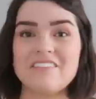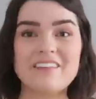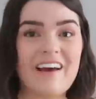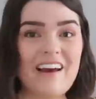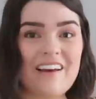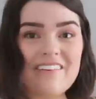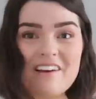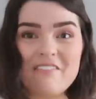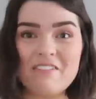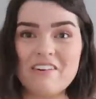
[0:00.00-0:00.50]
So
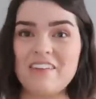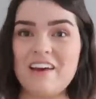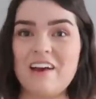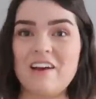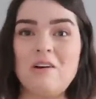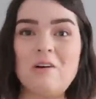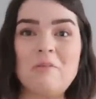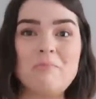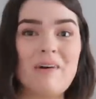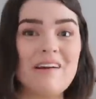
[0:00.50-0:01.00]
that is
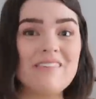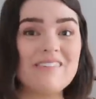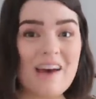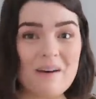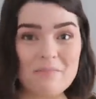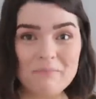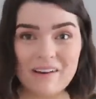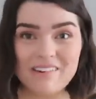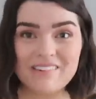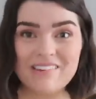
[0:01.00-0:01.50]
everything. My
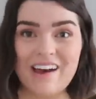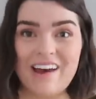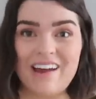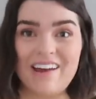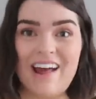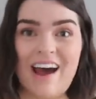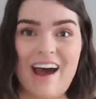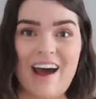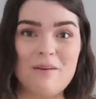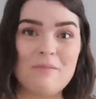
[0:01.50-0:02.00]
10 by
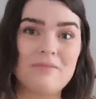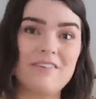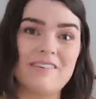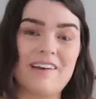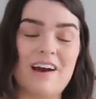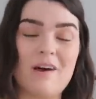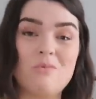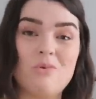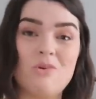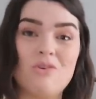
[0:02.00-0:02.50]
10
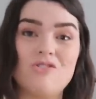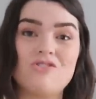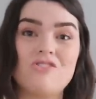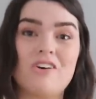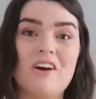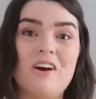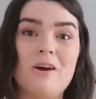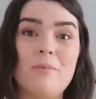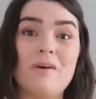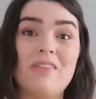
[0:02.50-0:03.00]
Amsterdam
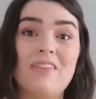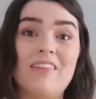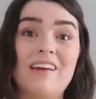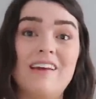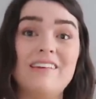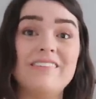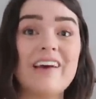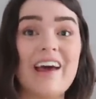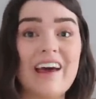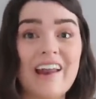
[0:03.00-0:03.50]
wardrobe,
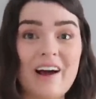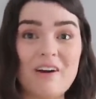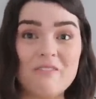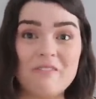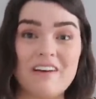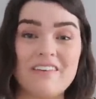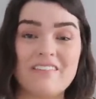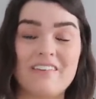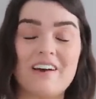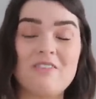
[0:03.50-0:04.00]
the 10
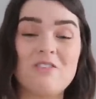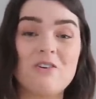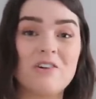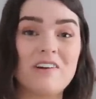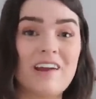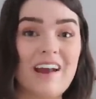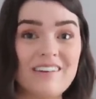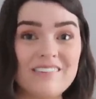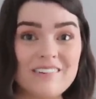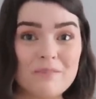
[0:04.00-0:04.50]
outfits I've
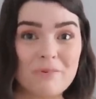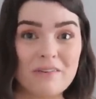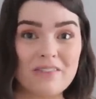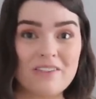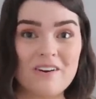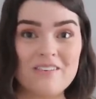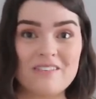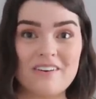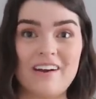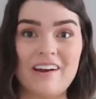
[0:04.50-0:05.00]
created with
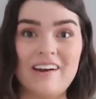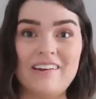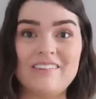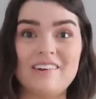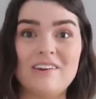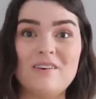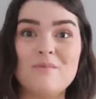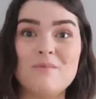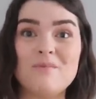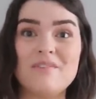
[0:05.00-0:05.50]
those
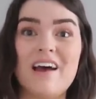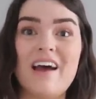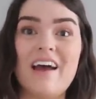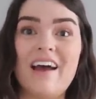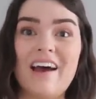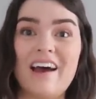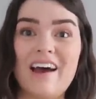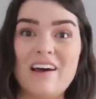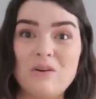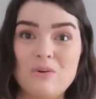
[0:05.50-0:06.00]
items,
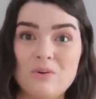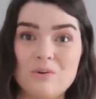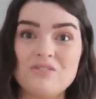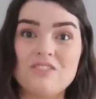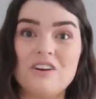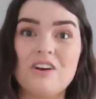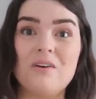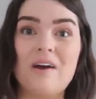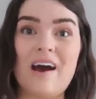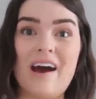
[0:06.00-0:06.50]
and
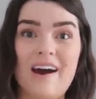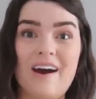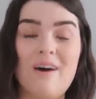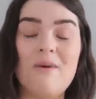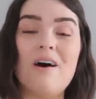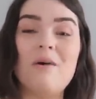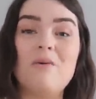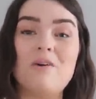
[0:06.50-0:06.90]
also how